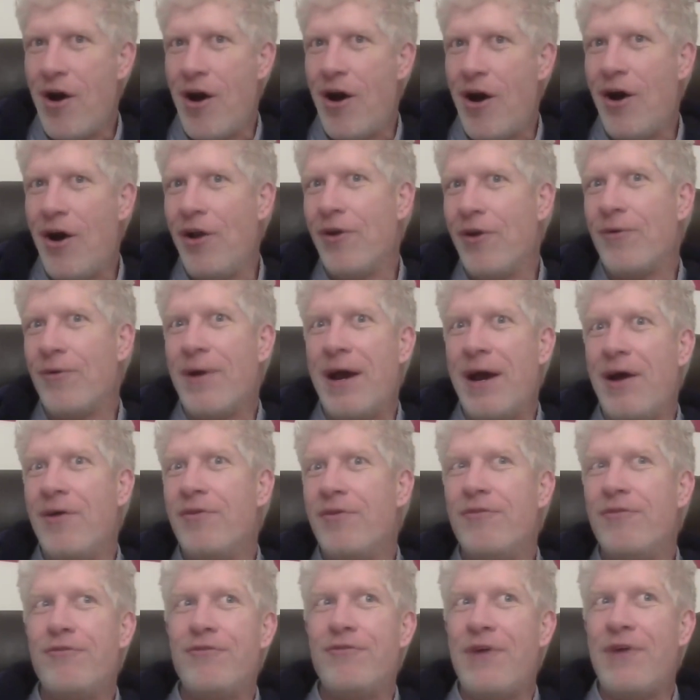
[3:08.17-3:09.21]
all
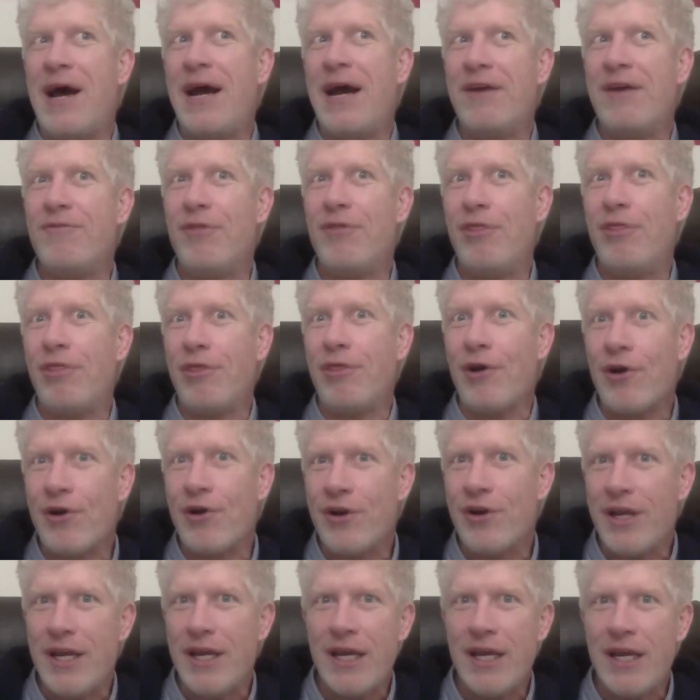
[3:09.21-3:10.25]
around
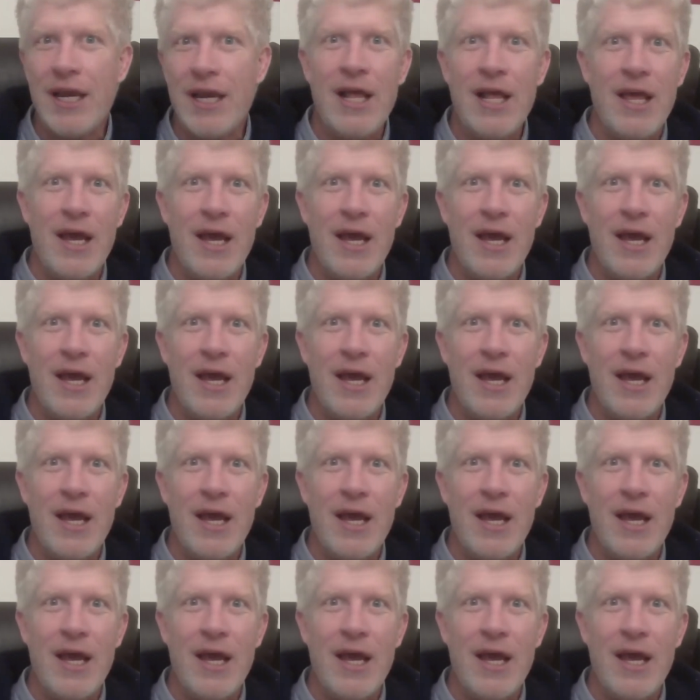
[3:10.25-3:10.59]
530,